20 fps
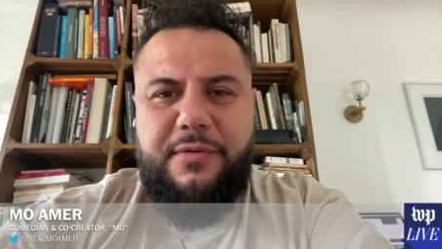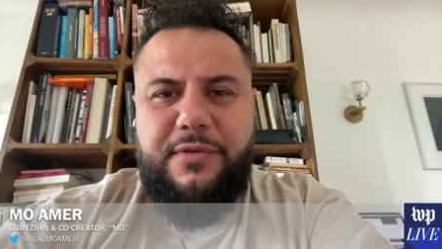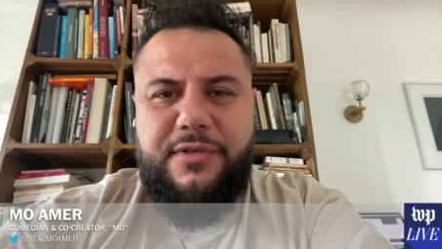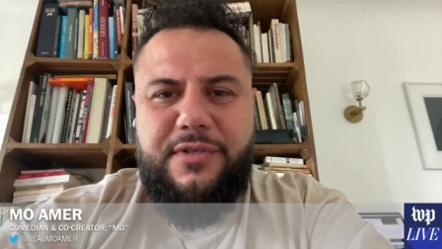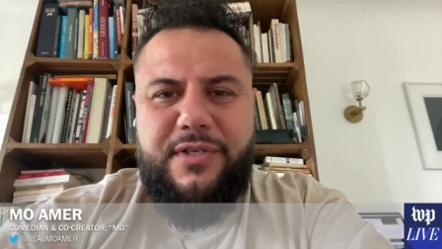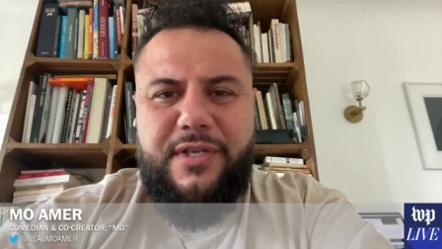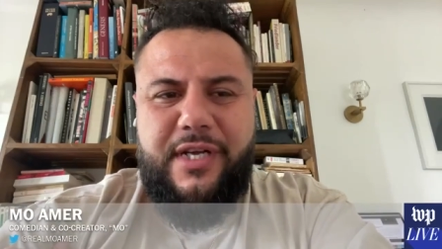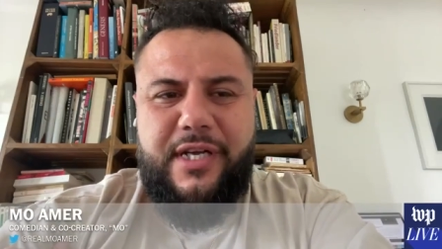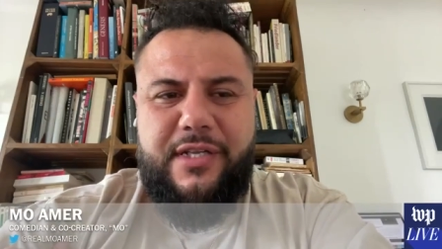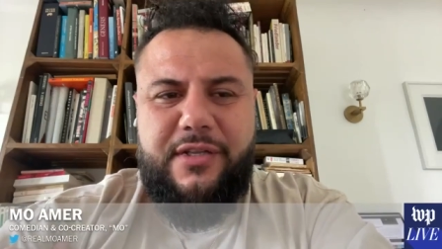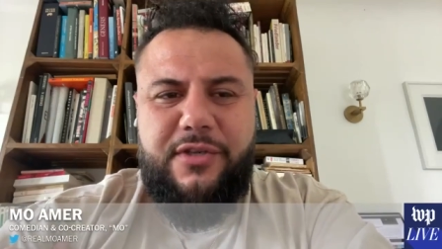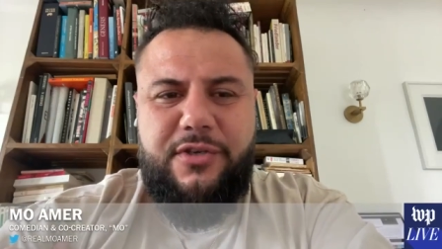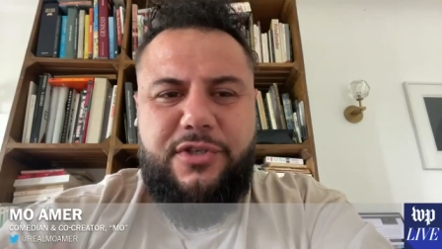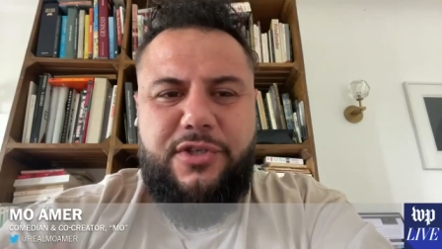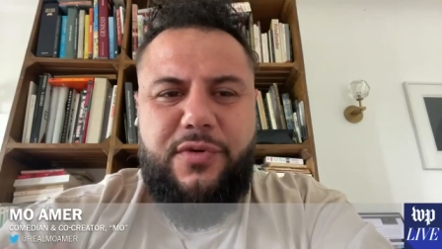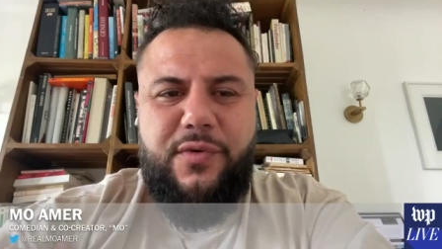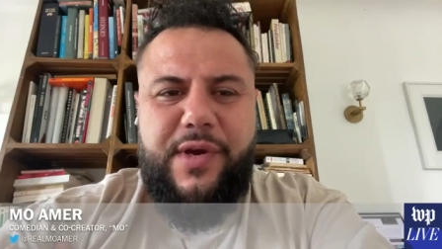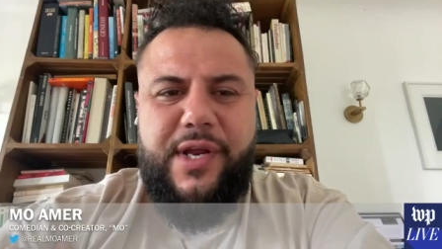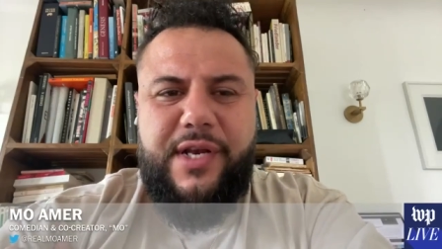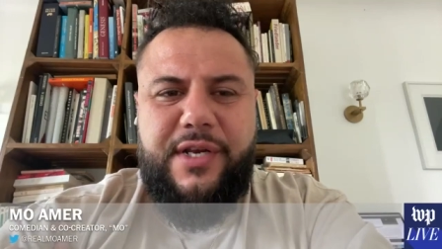It was like
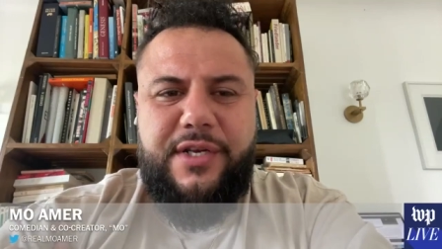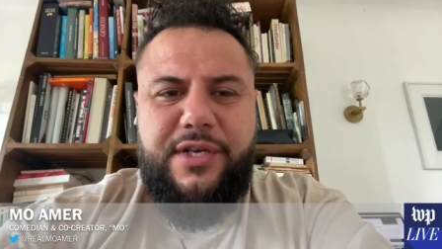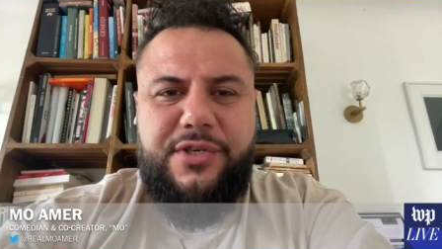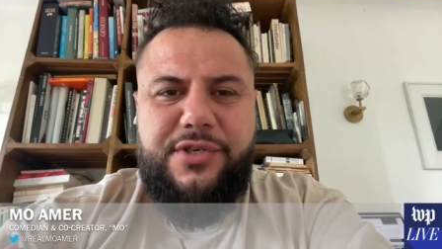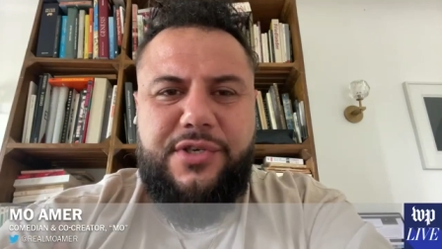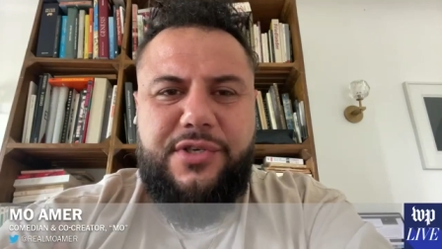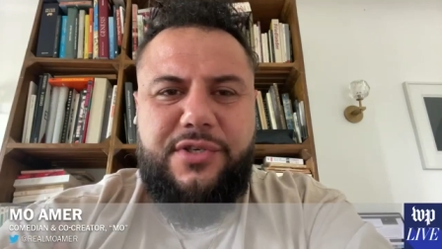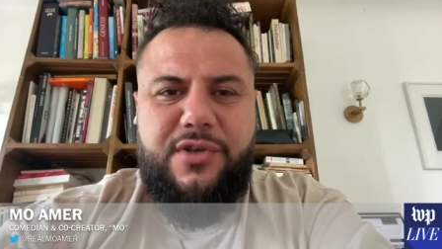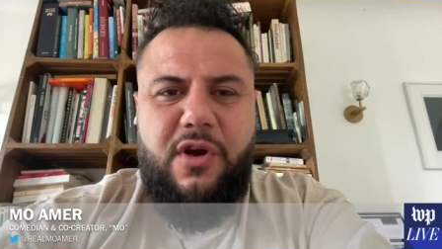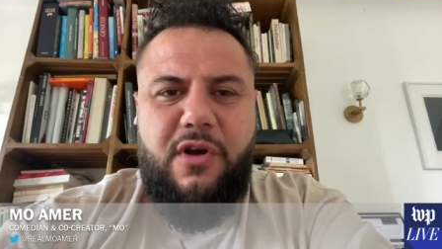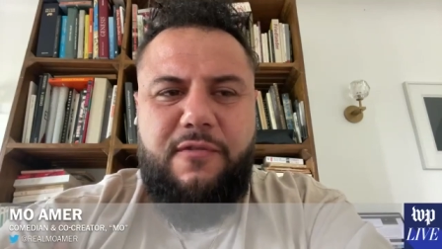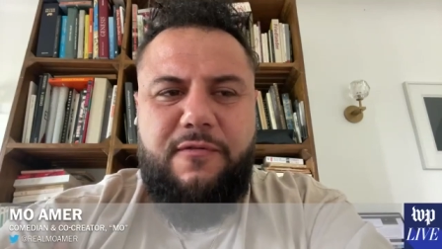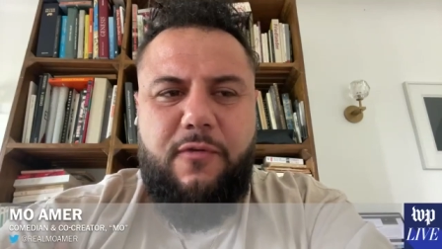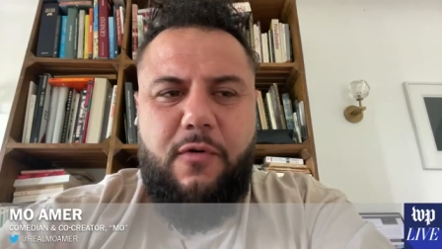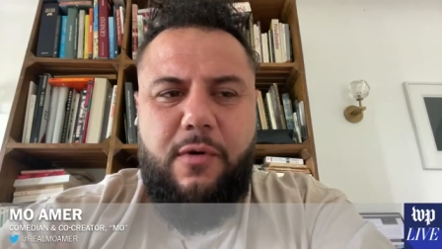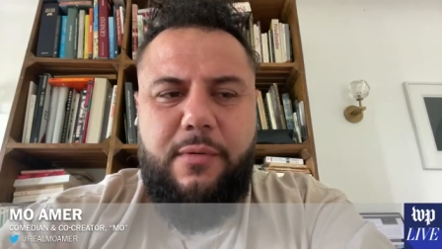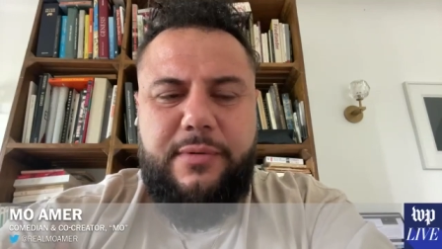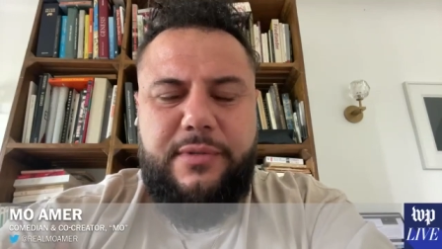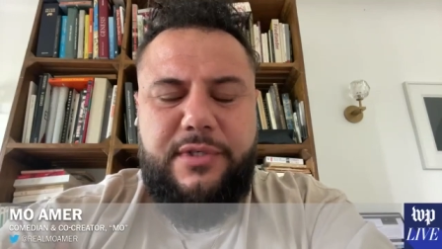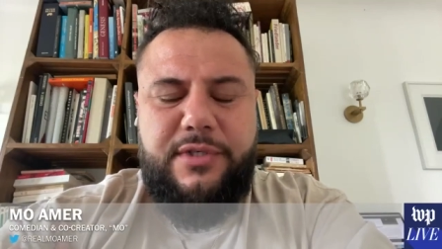there's three indigenous art
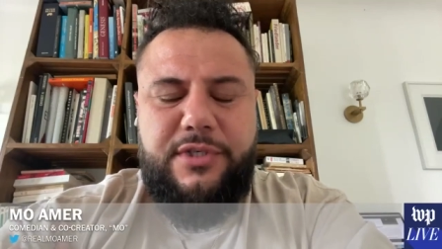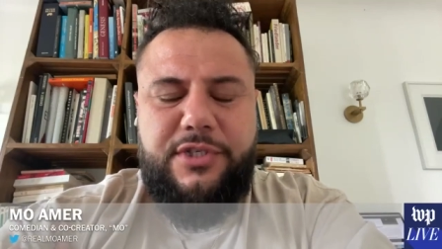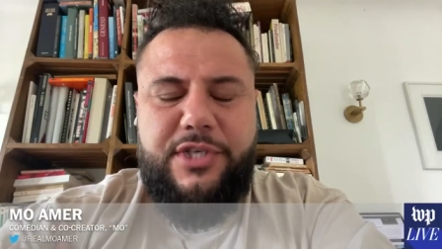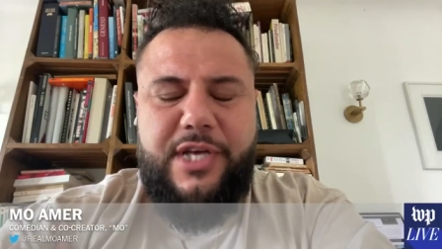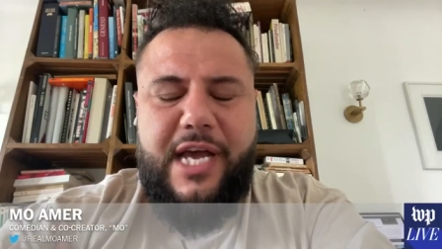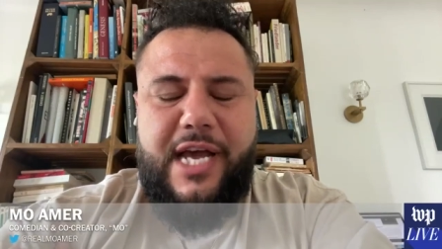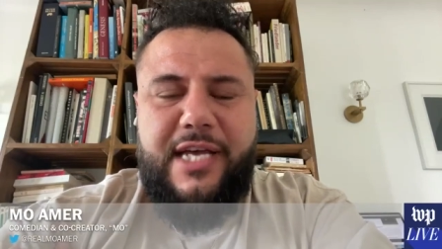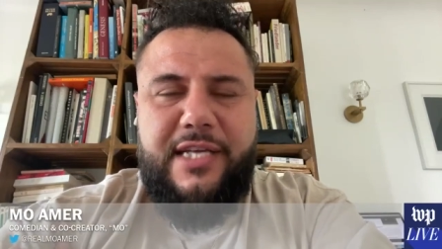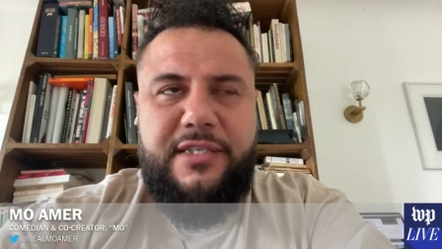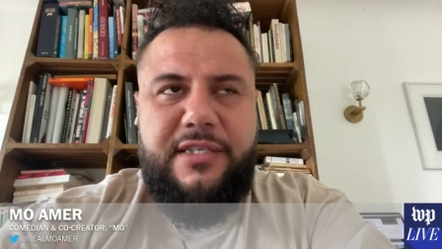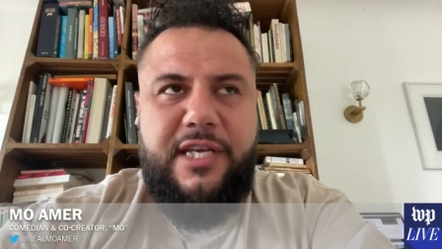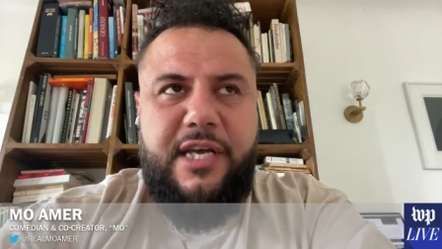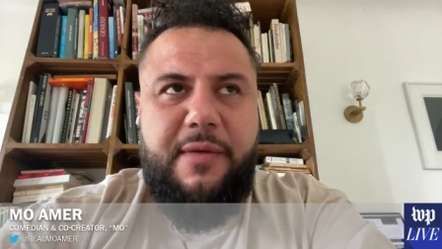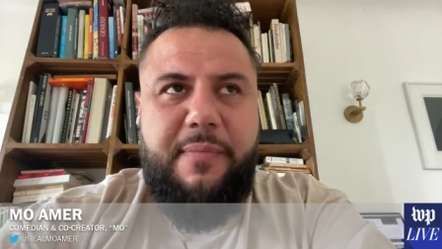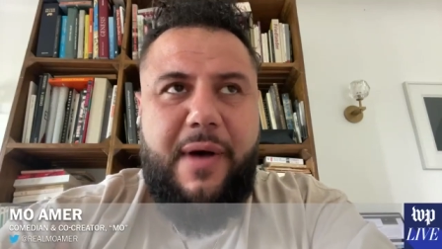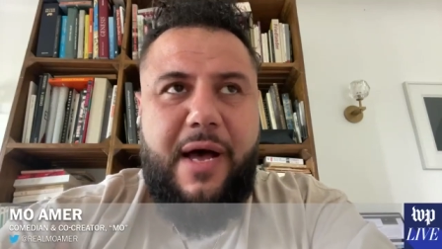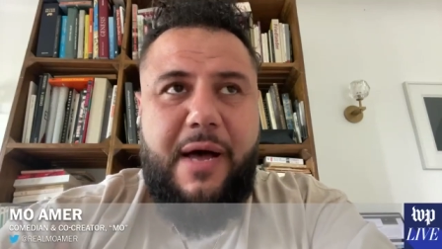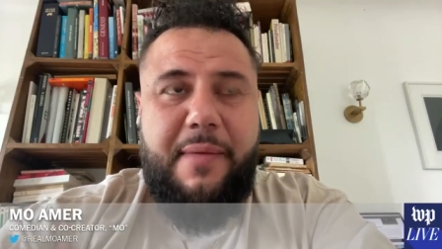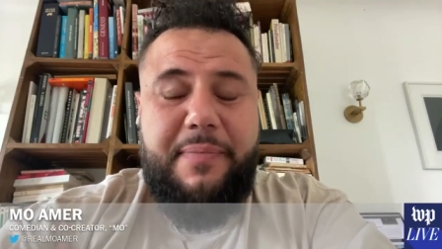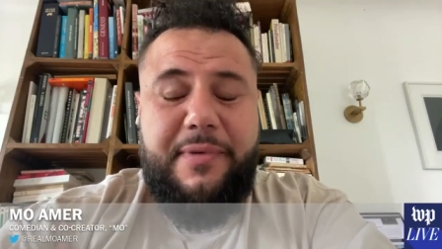forms: jazz,
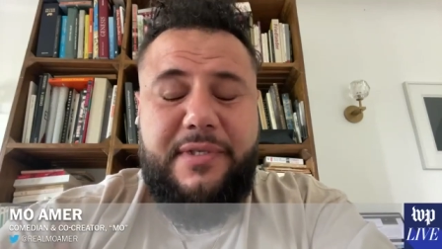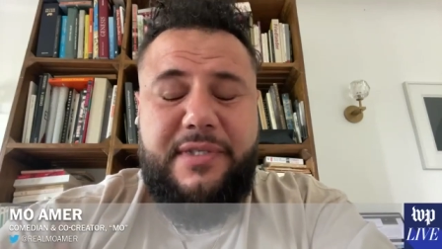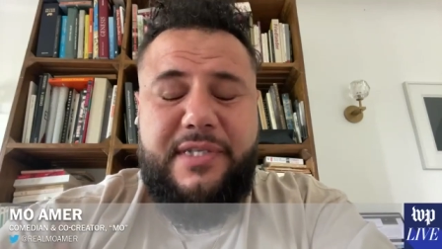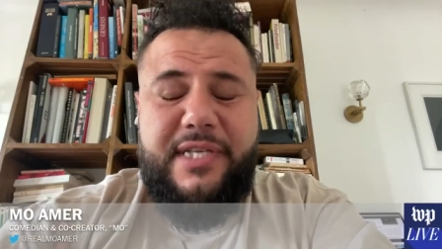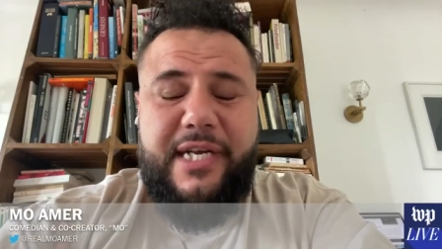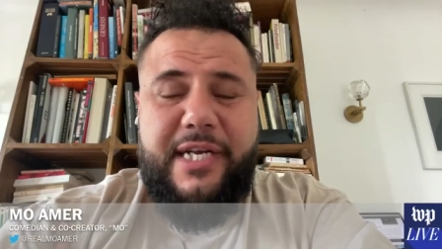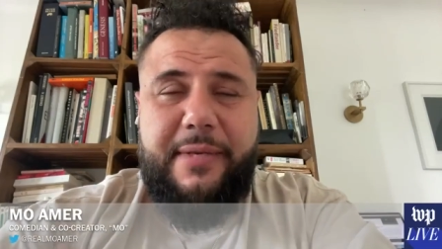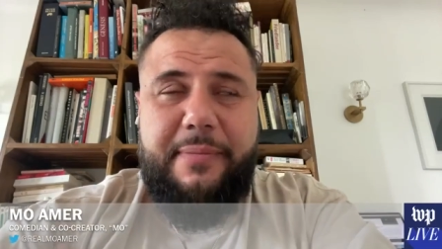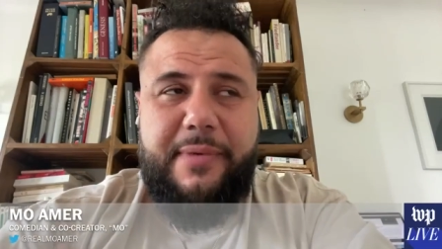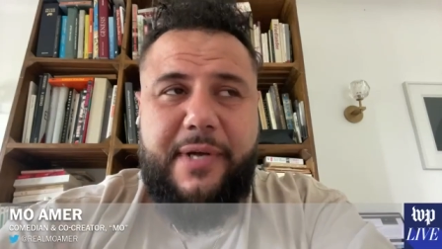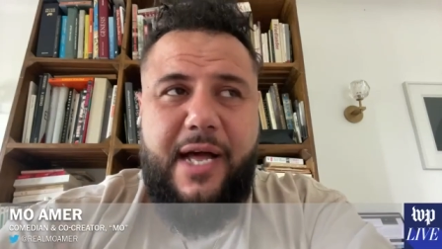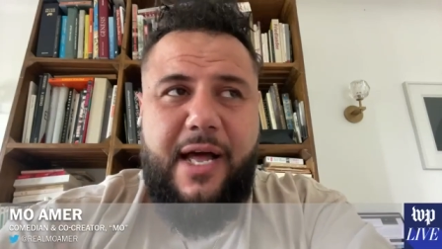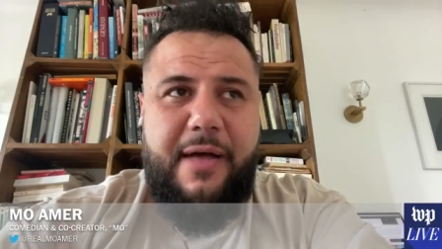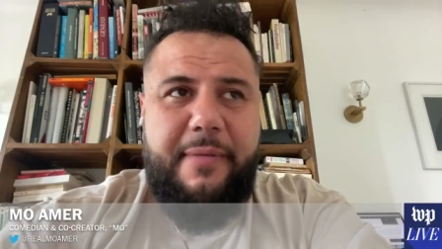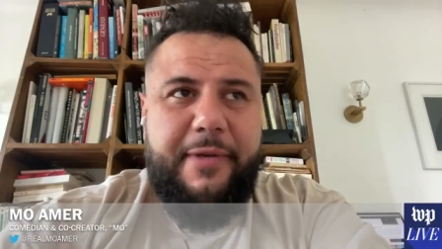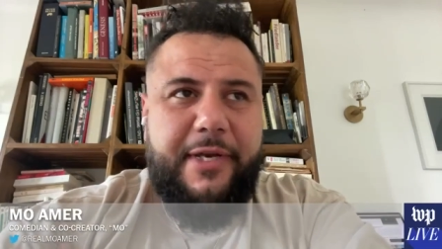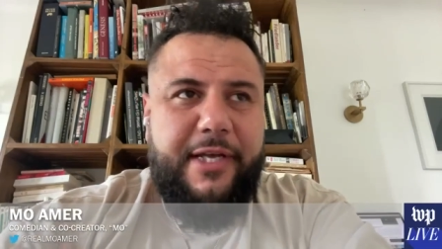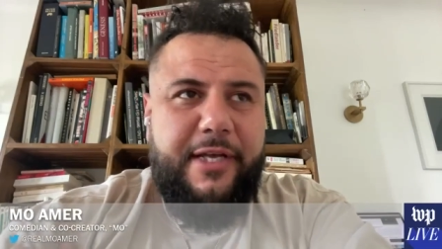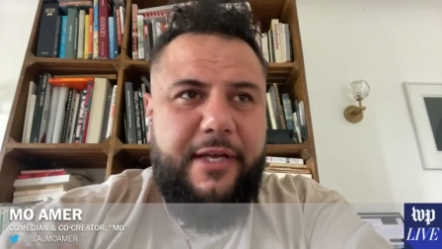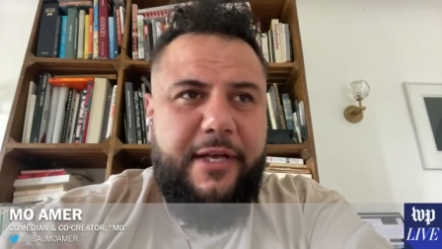hip hop, and stand up
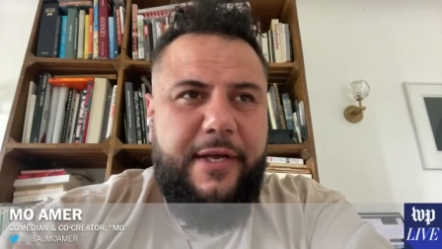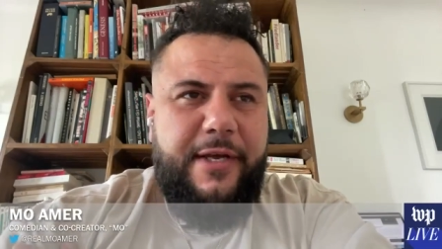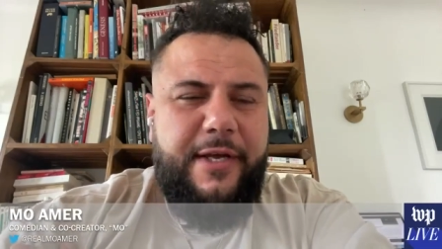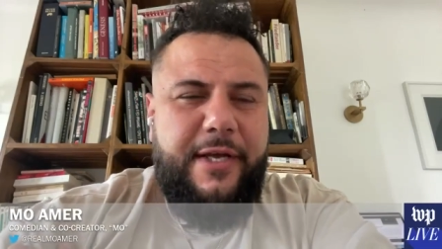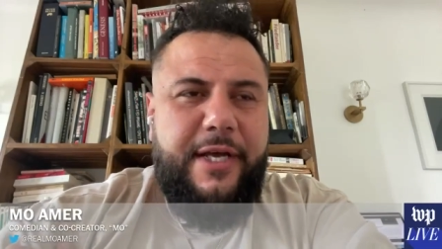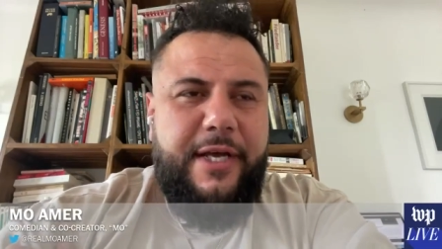comedy.